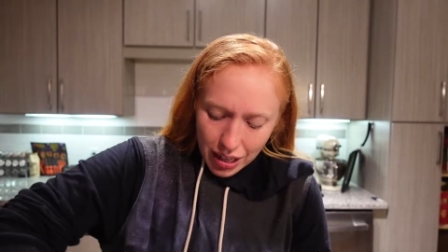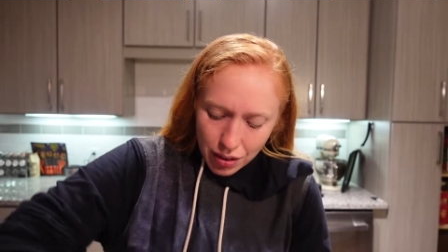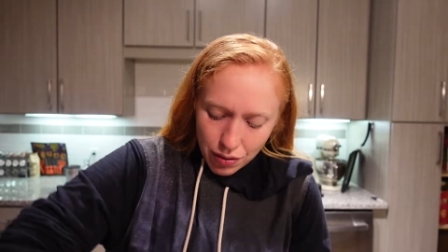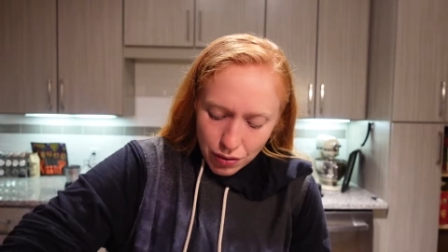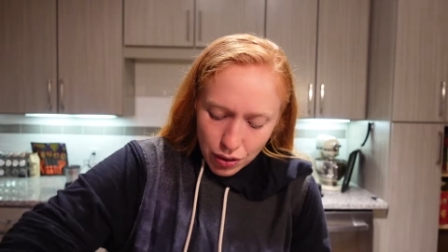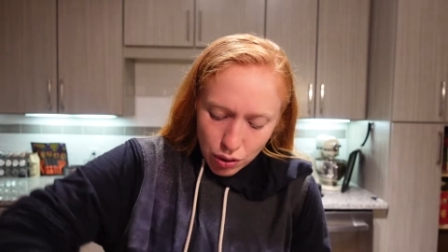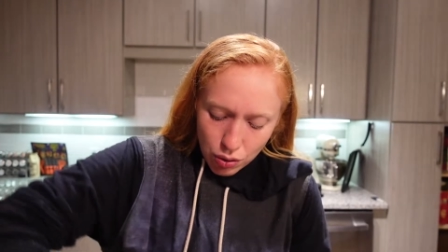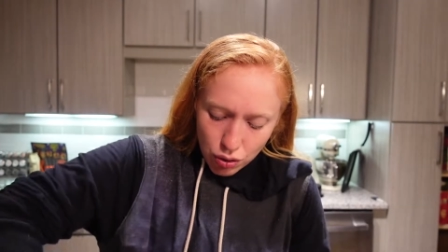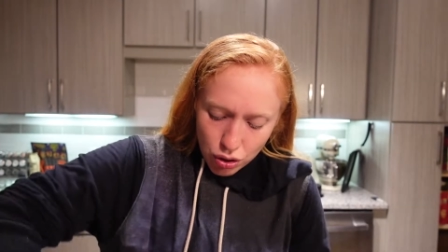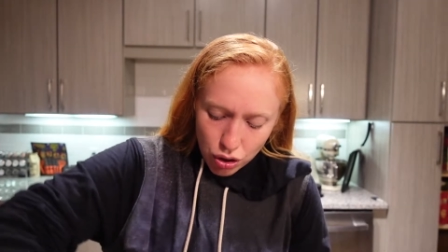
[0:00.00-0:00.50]

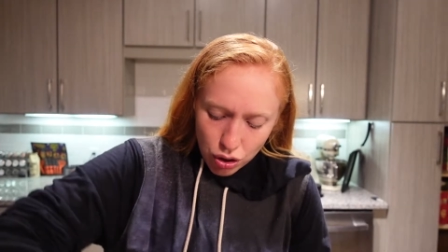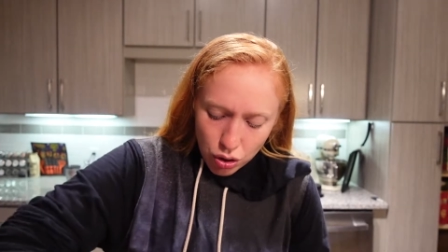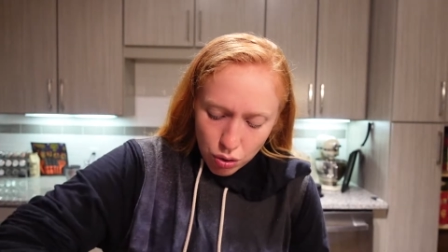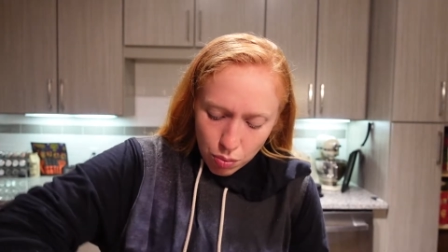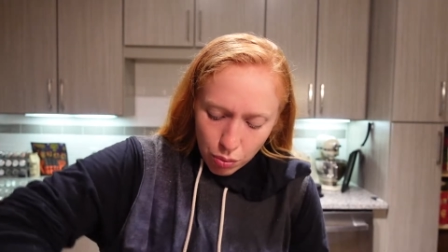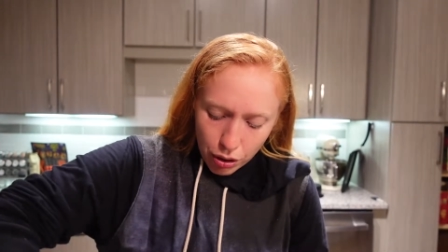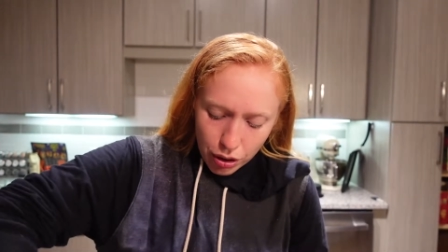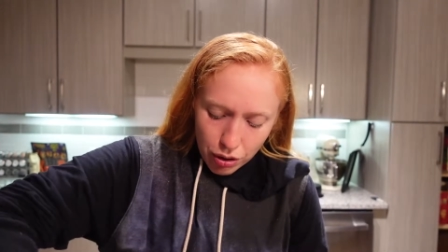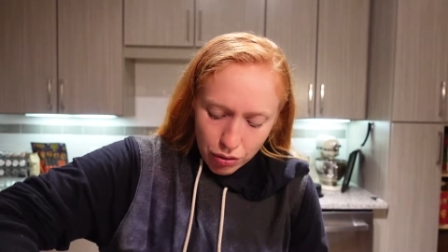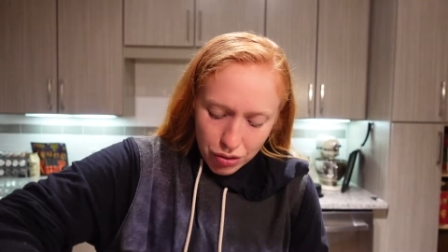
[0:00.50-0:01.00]
of YouTube
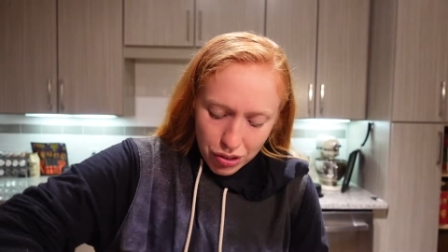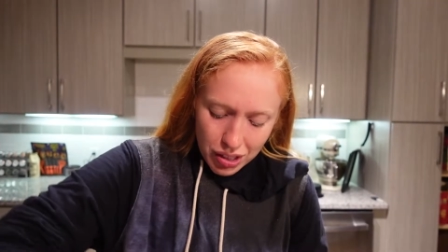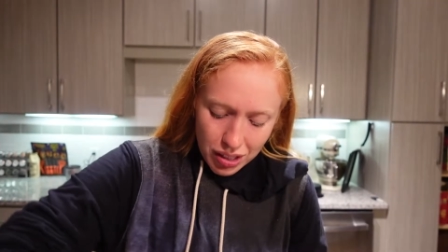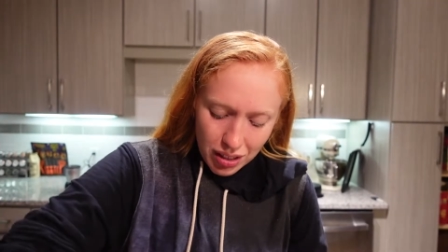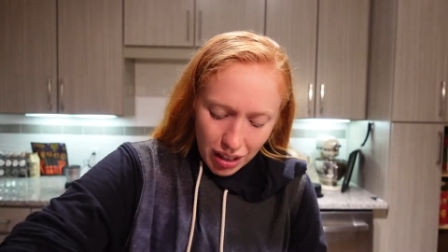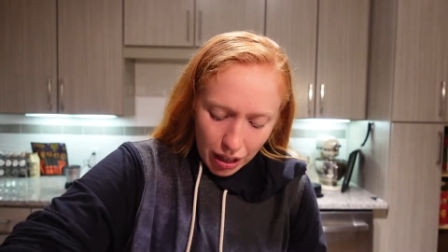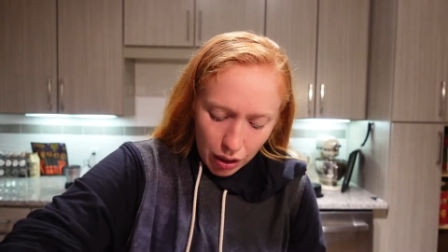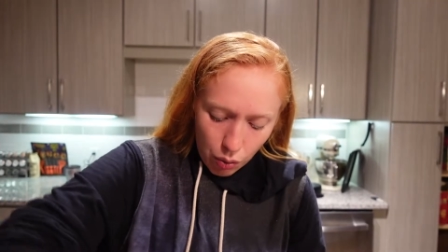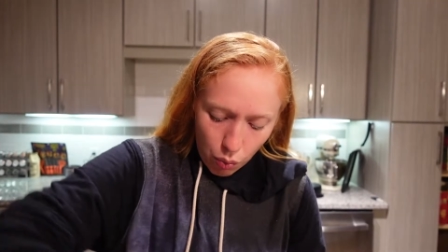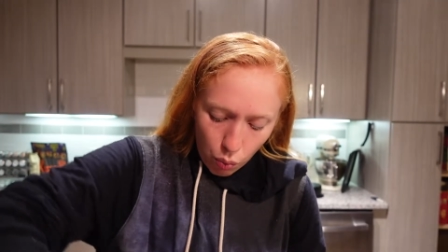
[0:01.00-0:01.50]
where you see
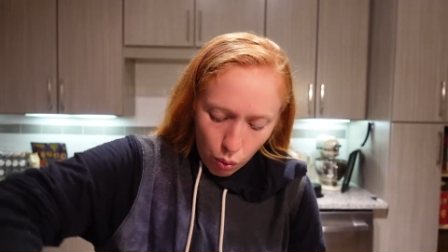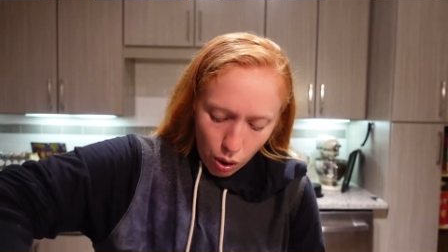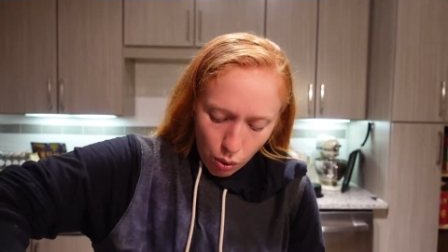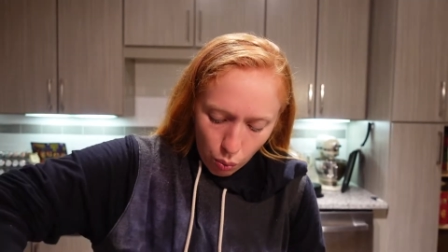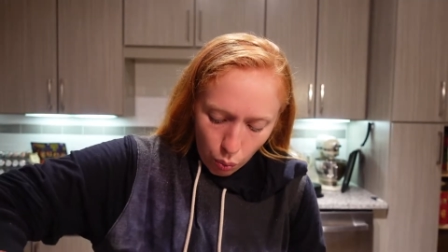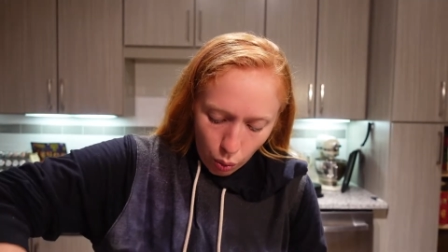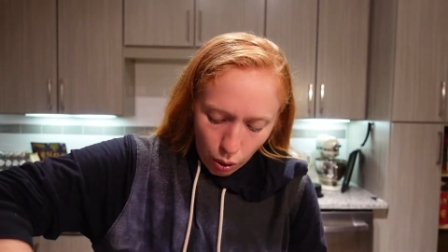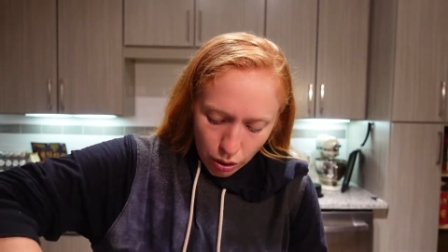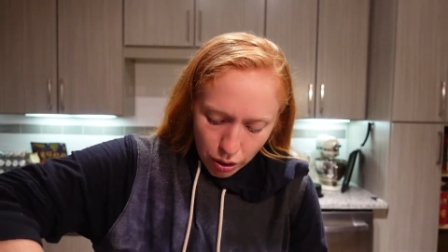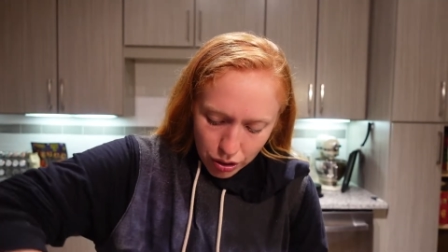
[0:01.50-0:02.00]
like
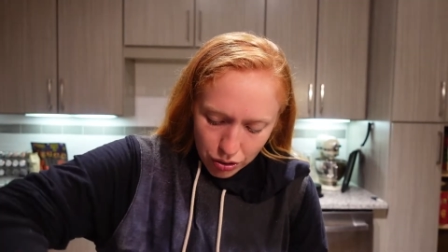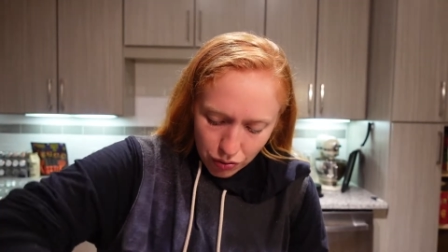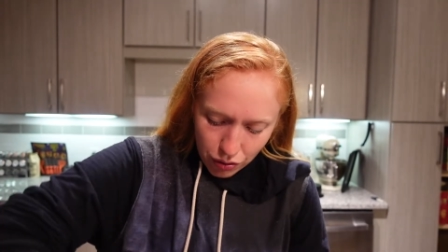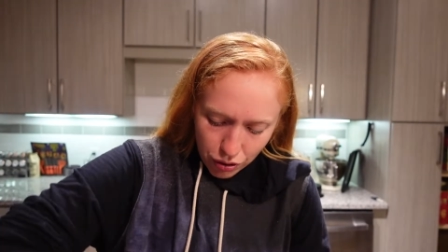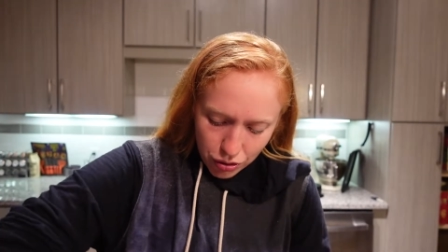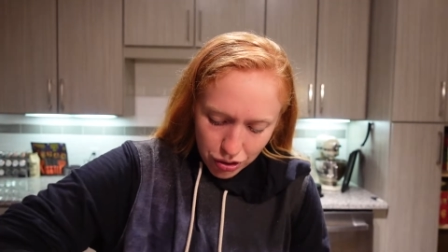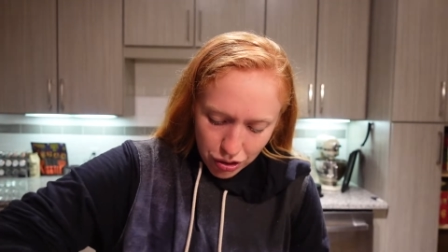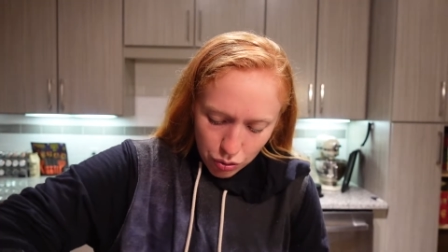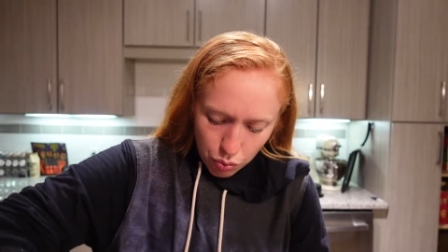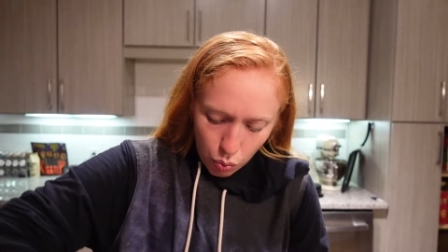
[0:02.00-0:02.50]
what works
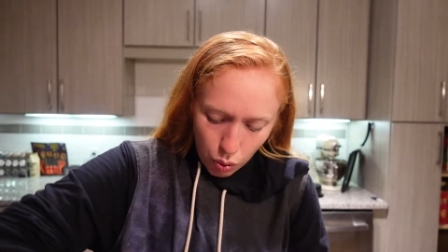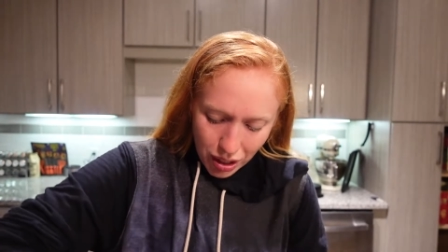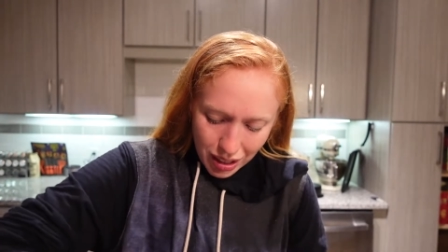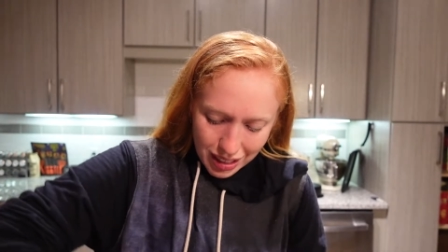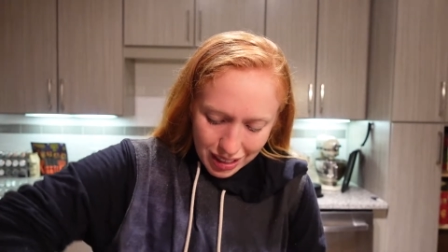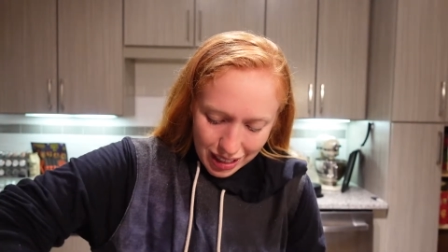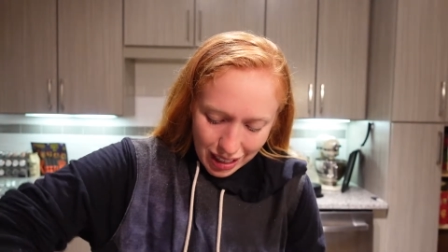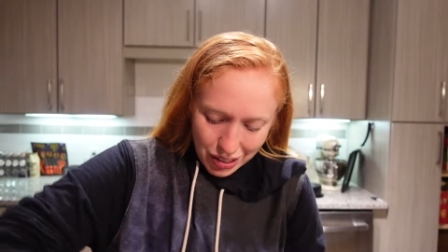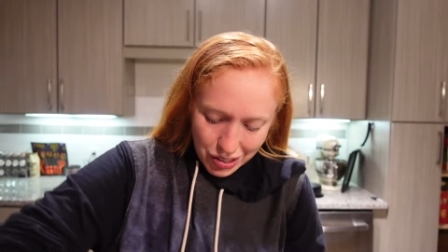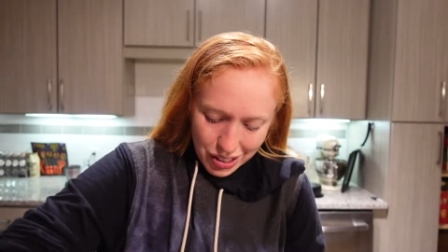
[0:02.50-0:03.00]
versus what
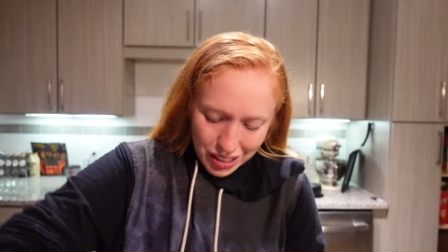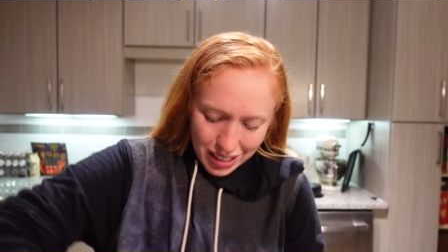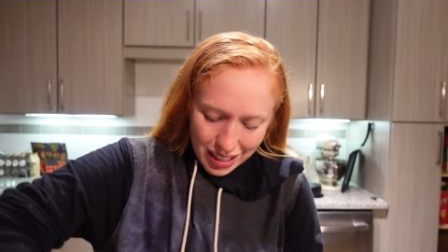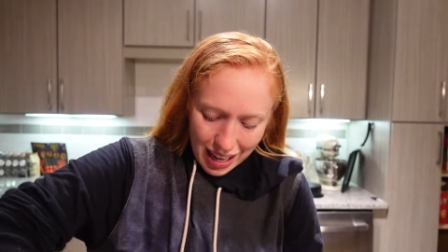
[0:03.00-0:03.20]
doesn't,